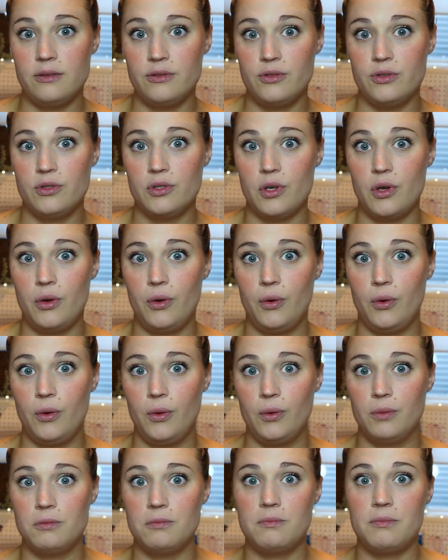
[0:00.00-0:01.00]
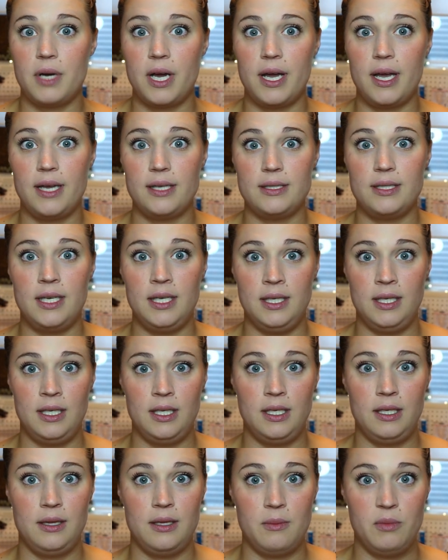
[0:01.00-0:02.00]
So by
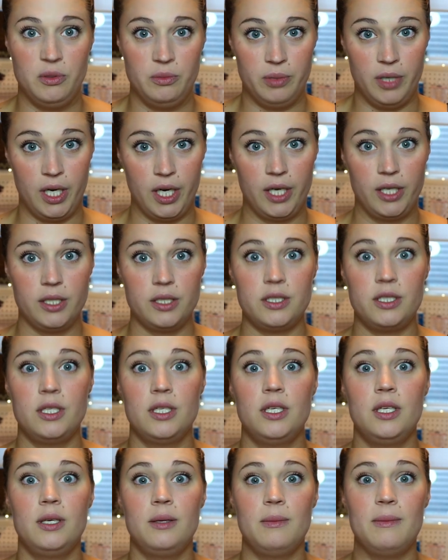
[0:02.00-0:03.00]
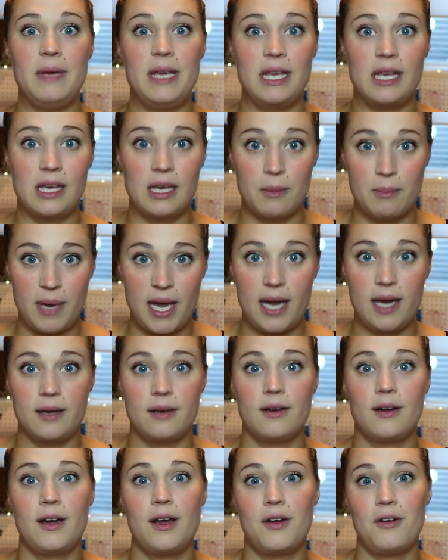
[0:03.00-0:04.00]
taking them apart, making a
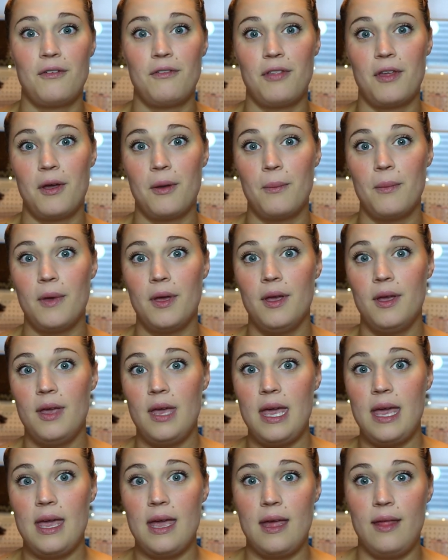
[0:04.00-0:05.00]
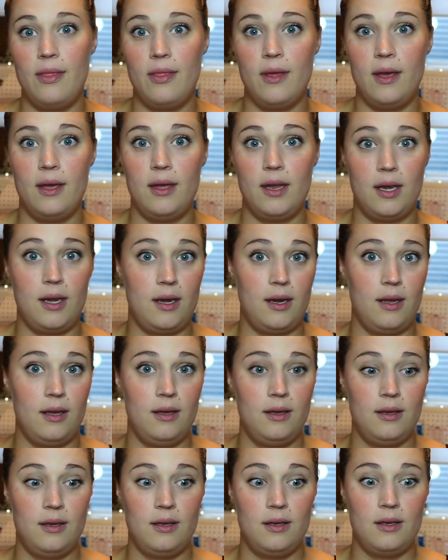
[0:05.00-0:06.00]
pattern out of them, and then
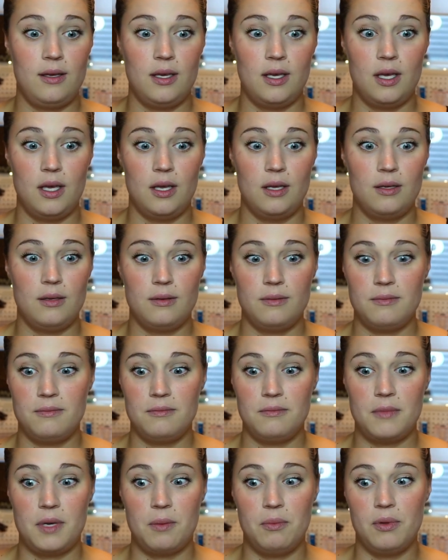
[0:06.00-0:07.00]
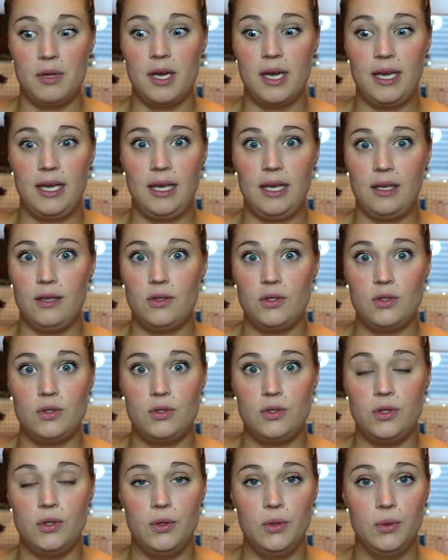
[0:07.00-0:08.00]
applying it
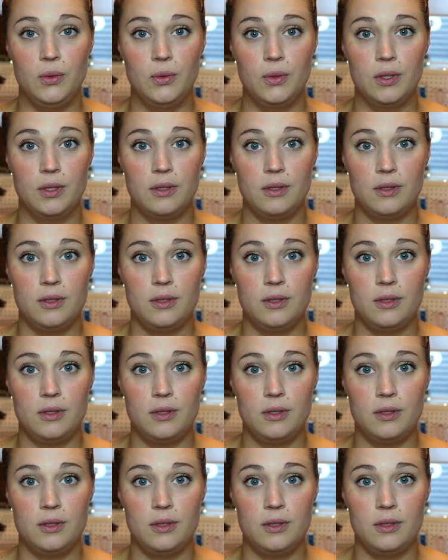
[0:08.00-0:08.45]
to